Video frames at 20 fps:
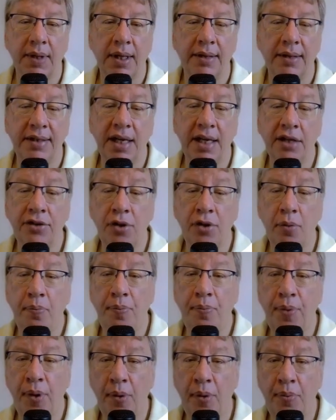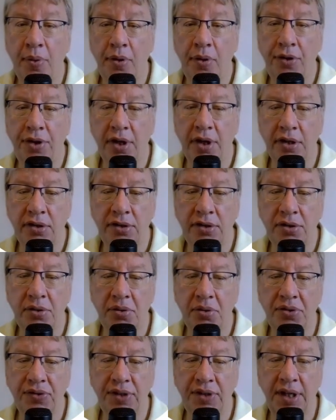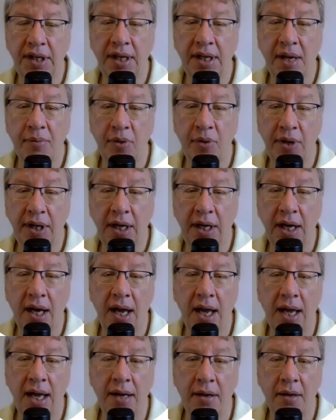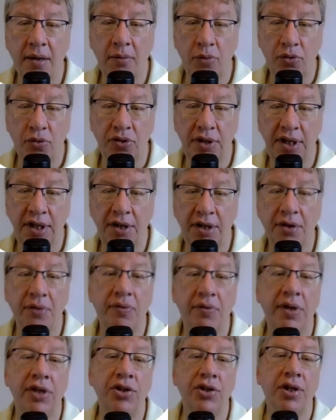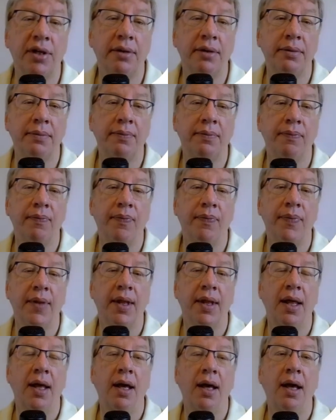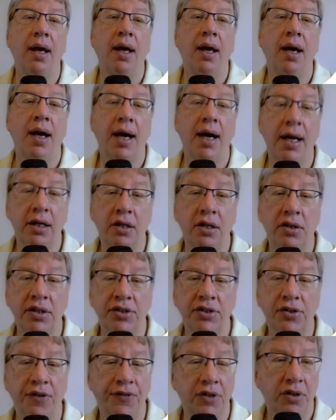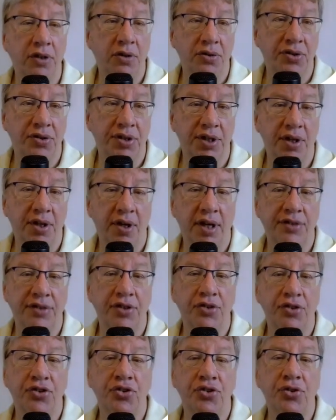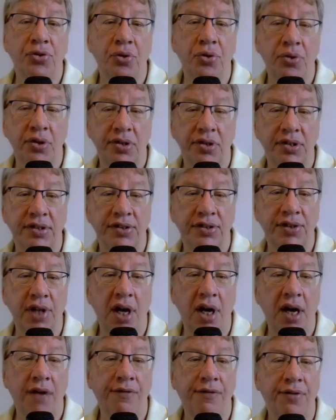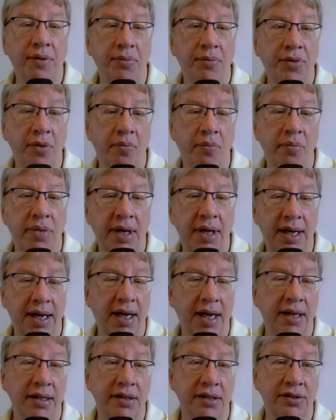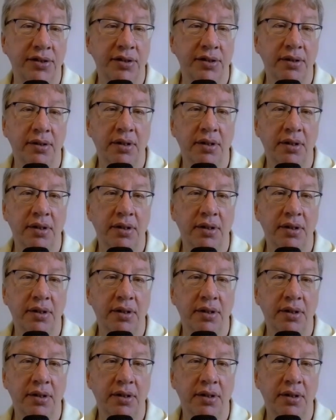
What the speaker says: They are the purple dots you see in America and mostly in Eurasia. Alcor is often considered as a stolen star from the Pleiades.